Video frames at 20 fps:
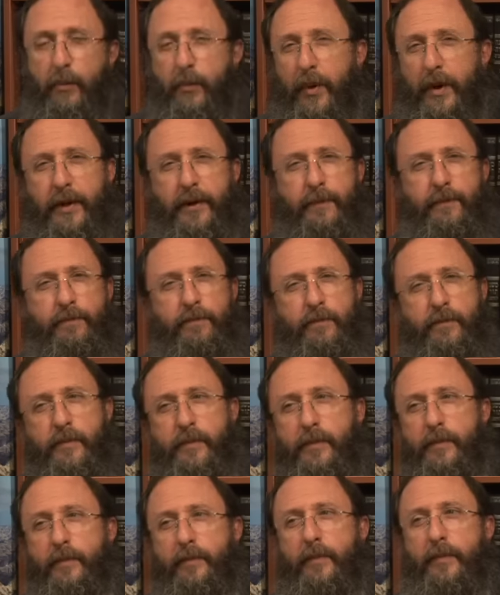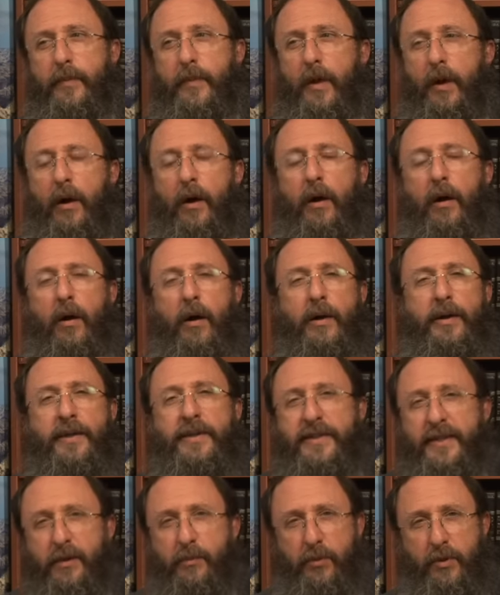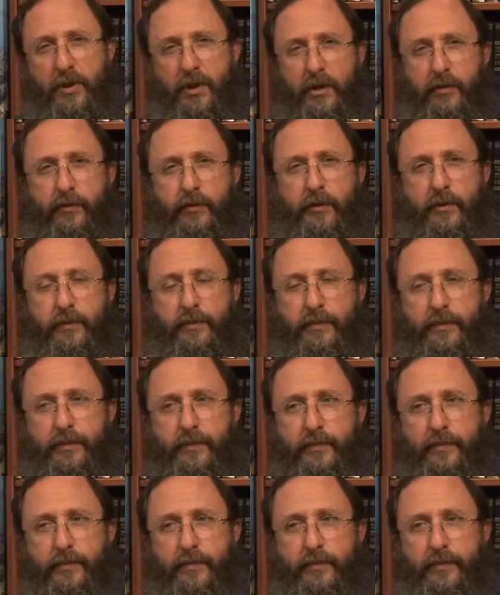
But on a deeper level,